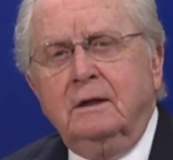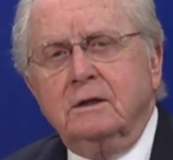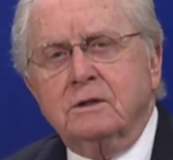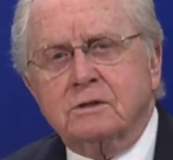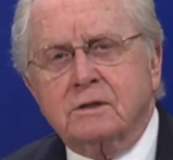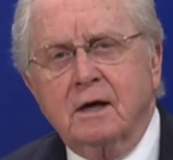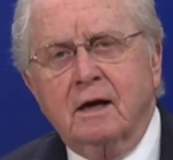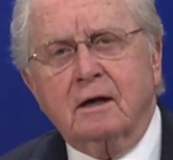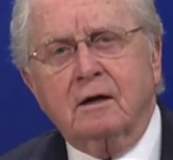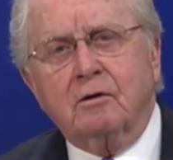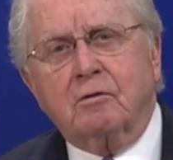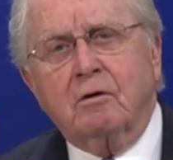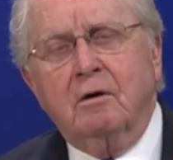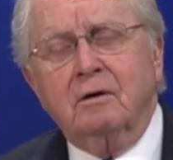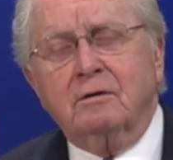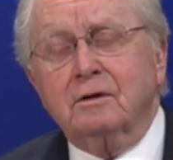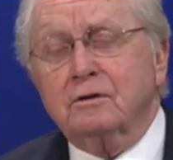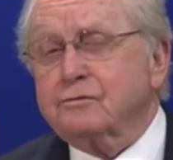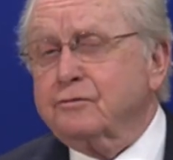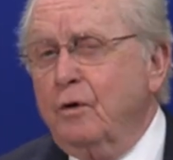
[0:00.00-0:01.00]
2
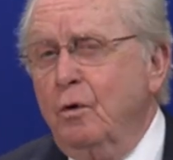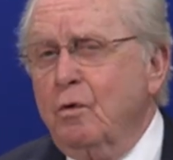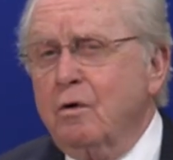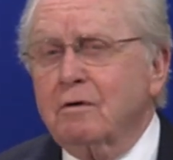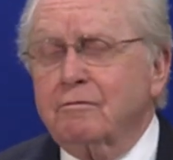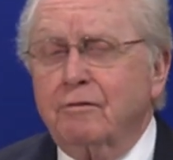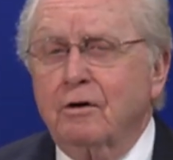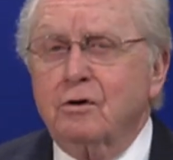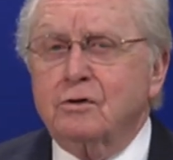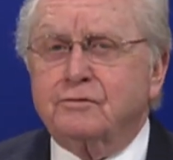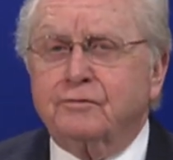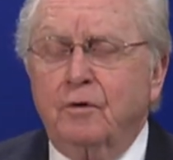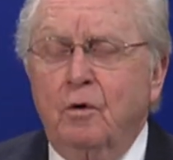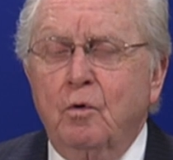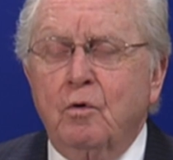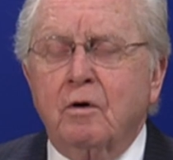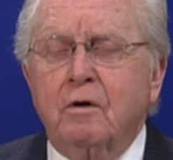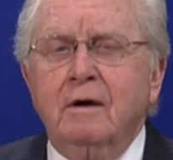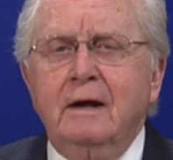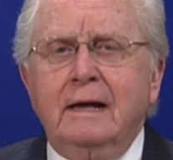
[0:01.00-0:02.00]
Corinthians 4 and verse
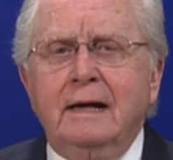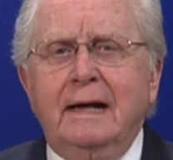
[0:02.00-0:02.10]
4.